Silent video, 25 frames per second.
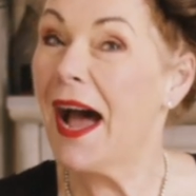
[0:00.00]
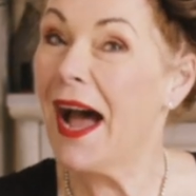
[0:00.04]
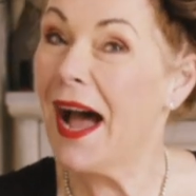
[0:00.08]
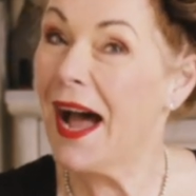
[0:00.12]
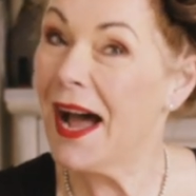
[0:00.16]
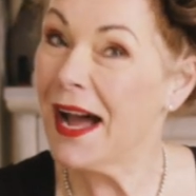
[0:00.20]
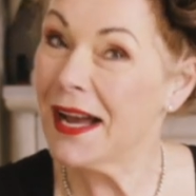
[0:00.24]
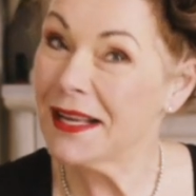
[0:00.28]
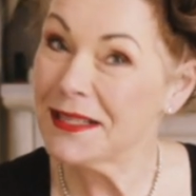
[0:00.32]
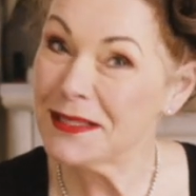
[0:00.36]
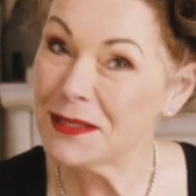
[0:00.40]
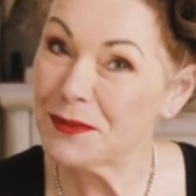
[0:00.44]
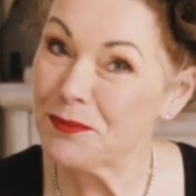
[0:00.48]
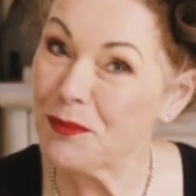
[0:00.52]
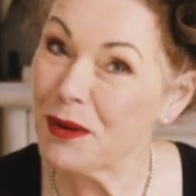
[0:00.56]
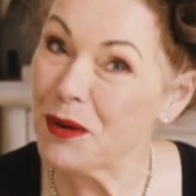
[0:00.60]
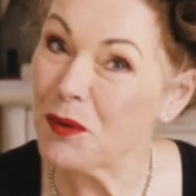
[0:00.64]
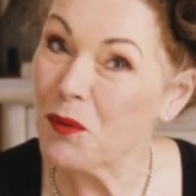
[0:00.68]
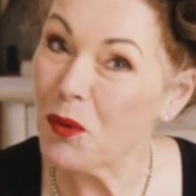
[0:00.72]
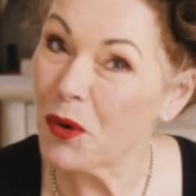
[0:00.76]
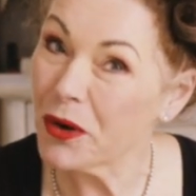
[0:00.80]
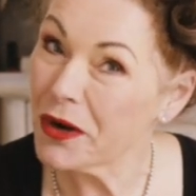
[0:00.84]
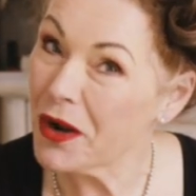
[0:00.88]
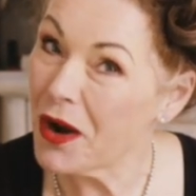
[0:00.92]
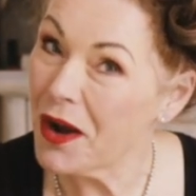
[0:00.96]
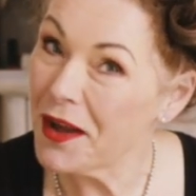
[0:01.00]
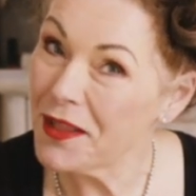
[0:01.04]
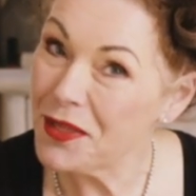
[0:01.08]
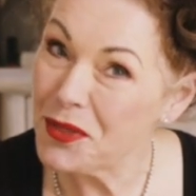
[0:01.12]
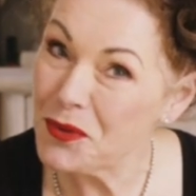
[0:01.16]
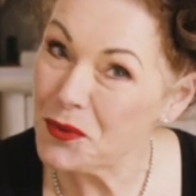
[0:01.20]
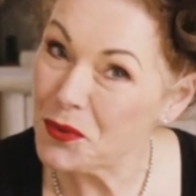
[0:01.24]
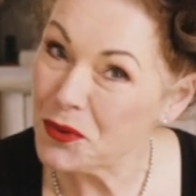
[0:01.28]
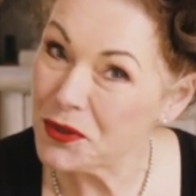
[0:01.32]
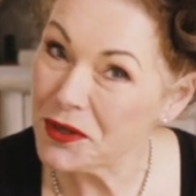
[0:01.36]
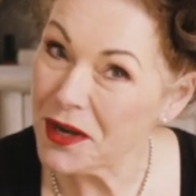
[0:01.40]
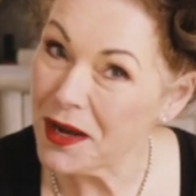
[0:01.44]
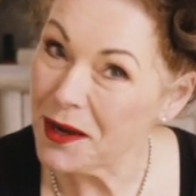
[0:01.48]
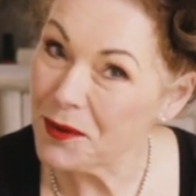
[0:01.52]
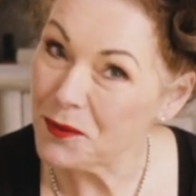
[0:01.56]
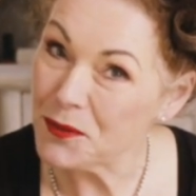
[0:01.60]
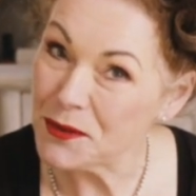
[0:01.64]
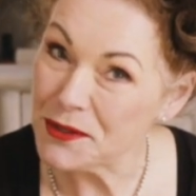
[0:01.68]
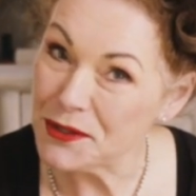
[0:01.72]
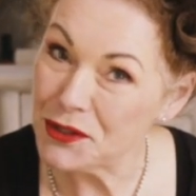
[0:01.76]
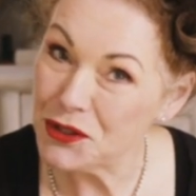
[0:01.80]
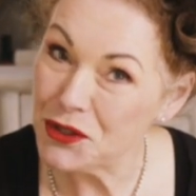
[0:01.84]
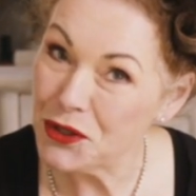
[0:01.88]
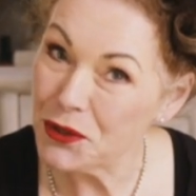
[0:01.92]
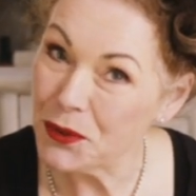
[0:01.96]
asked me what I thought I
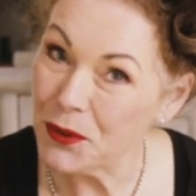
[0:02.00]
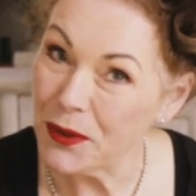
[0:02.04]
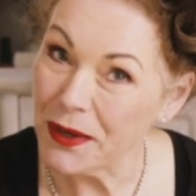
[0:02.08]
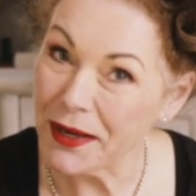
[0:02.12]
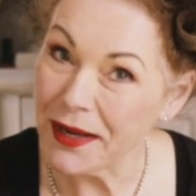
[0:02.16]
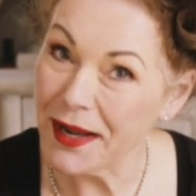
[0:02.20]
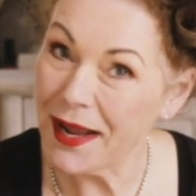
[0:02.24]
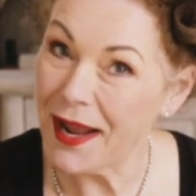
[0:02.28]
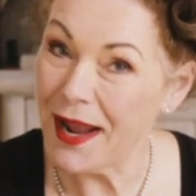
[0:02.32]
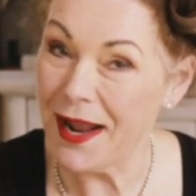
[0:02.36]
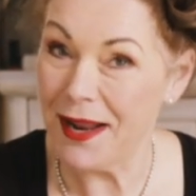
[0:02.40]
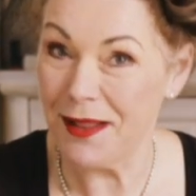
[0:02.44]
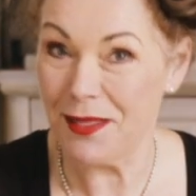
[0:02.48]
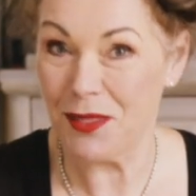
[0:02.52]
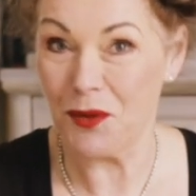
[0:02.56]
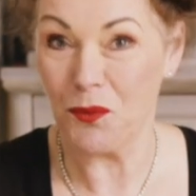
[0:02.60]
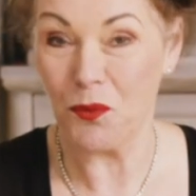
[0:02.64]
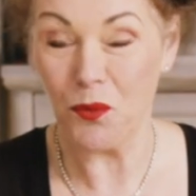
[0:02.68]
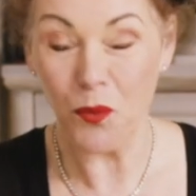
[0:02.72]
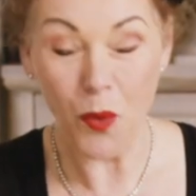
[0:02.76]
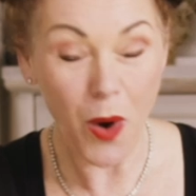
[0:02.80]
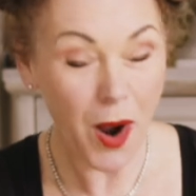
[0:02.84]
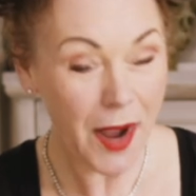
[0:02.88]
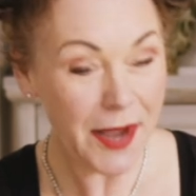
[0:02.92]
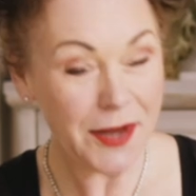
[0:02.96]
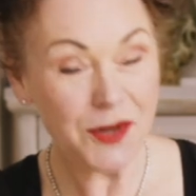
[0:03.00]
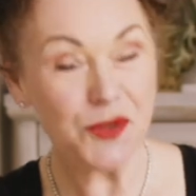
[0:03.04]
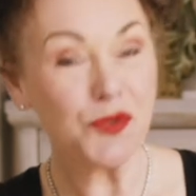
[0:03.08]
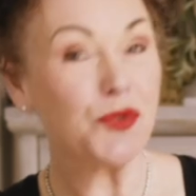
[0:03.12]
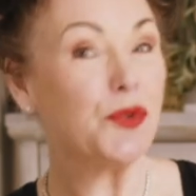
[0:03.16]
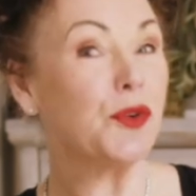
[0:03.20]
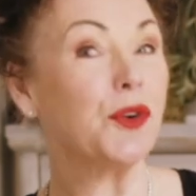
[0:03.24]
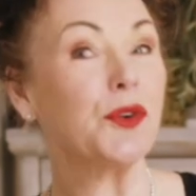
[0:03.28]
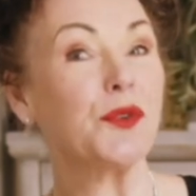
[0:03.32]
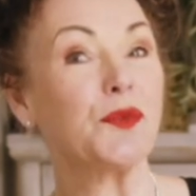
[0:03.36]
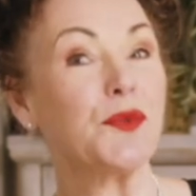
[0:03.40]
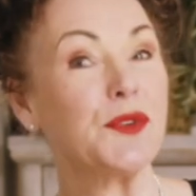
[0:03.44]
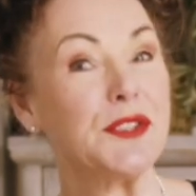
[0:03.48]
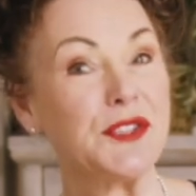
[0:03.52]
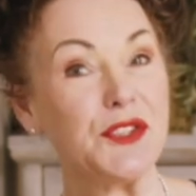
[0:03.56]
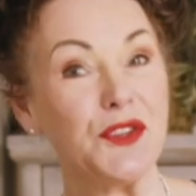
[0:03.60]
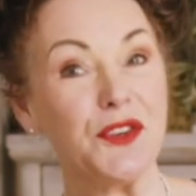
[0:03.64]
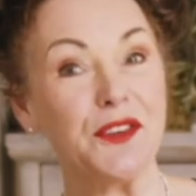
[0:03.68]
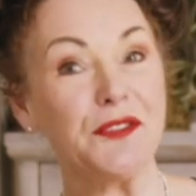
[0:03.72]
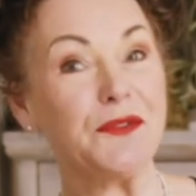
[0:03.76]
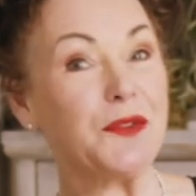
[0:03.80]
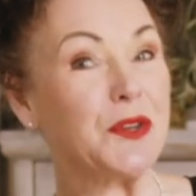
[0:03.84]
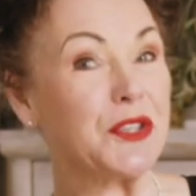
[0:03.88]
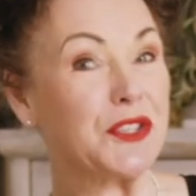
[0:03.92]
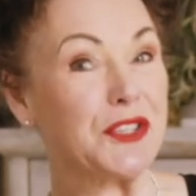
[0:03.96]
was doing at the Waiatarua
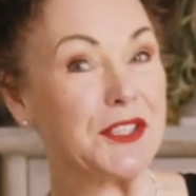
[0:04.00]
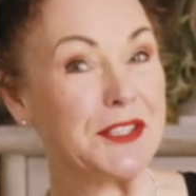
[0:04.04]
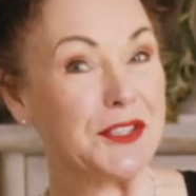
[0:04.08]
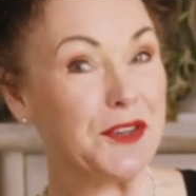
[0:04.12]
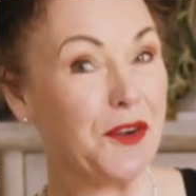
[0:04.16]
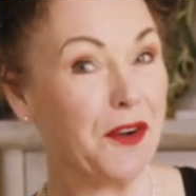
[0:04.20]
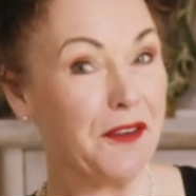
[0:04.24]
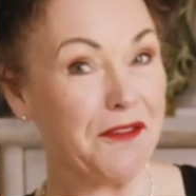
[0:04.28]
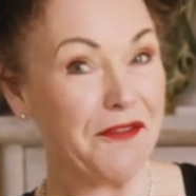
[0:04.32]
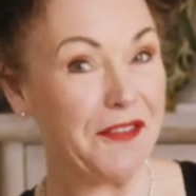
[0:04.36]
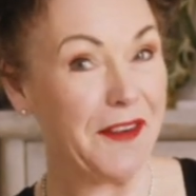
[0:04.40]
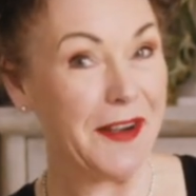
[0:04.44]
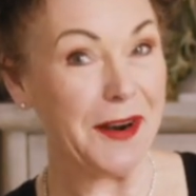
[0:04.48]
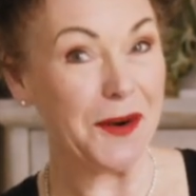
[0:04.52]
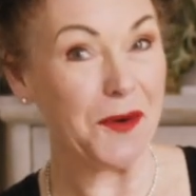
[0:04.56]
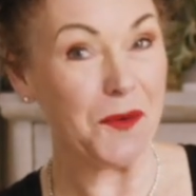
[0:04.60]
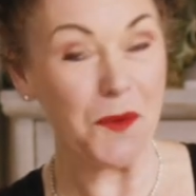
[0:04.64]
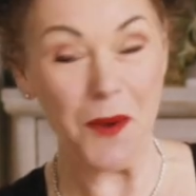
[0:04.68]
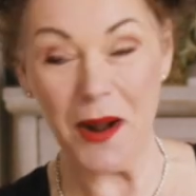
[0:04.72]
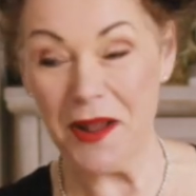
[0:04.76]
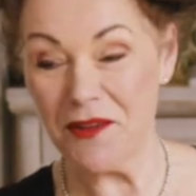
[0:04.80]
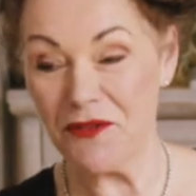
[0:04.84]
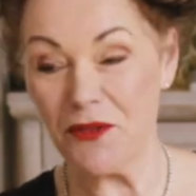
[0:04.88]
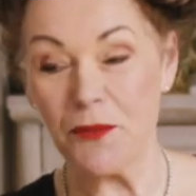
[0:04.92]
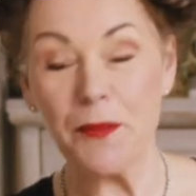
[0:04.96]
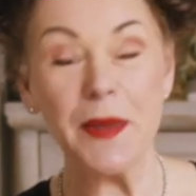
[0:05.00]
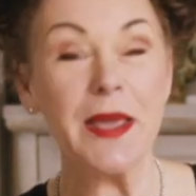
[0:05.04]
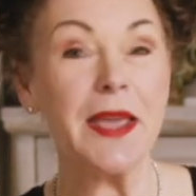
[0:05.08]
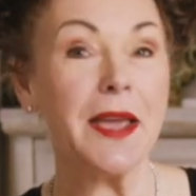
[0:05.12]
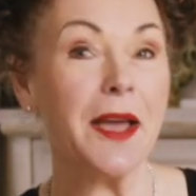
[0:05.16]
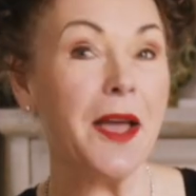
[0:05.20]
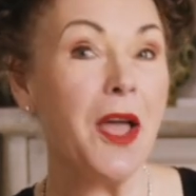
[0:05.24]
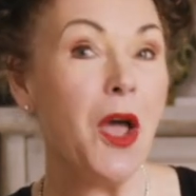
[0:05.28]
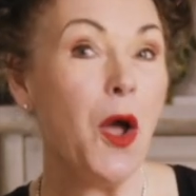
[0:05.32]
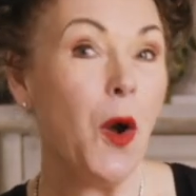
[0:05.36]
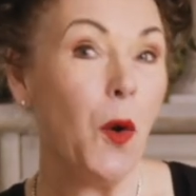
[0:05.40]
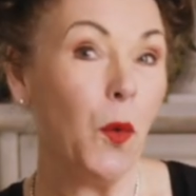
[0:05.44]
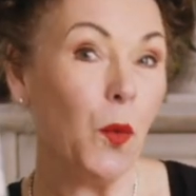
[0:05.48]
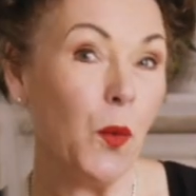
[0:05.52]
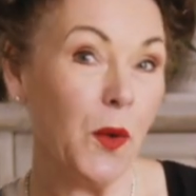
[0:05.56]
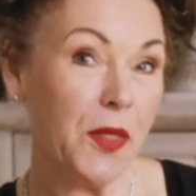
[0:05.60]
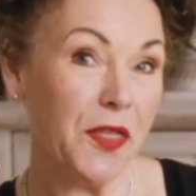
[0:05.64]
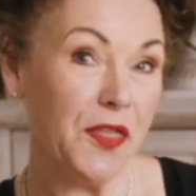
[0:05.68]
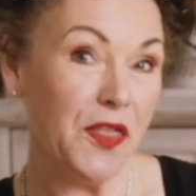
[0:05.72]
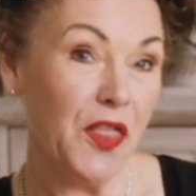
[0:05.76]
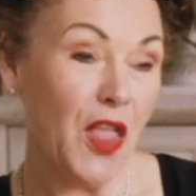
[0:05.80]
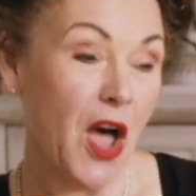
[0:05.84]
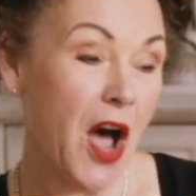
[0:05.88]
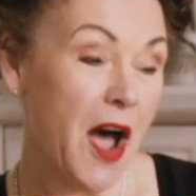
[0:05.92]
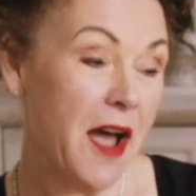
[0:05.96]
Reserve, which is not far away from here, with
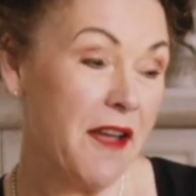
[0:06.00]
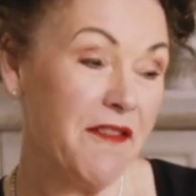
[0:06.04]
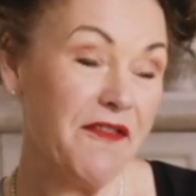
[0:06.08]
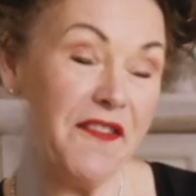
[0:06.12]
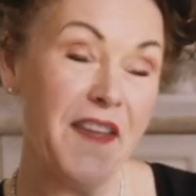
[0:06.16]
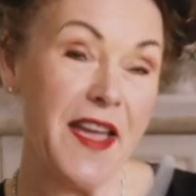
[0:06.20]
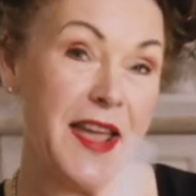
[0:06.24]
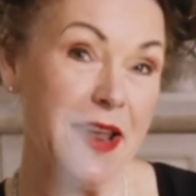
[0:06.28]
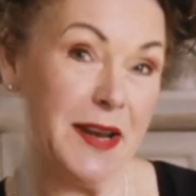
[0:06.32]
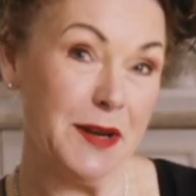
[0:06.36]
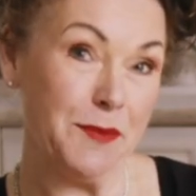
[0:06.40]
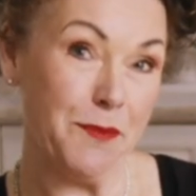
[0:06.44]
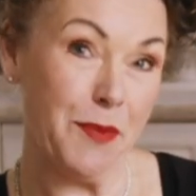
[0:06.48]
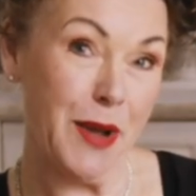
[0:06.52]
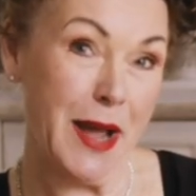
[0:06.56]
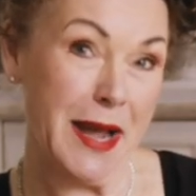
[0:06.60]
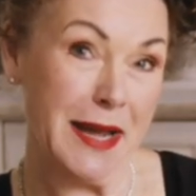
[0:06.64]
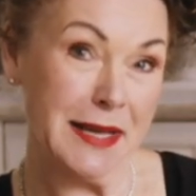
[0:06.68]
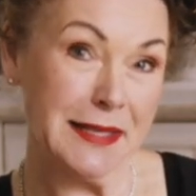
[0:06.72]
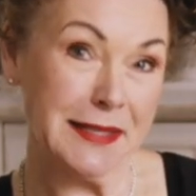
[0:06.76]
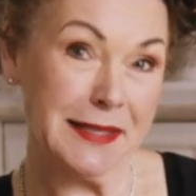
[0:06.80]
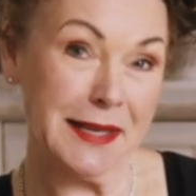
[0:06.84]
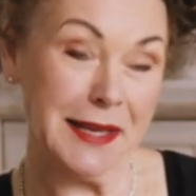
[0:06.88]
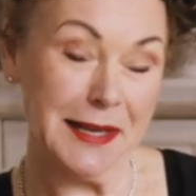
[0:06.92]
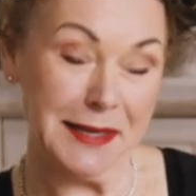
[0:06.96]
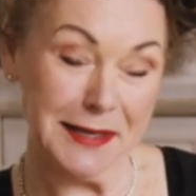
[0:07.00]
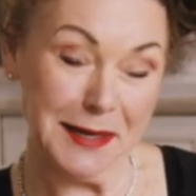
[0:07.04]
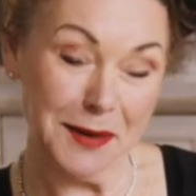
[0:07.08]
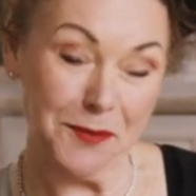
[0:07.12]
knife and basket.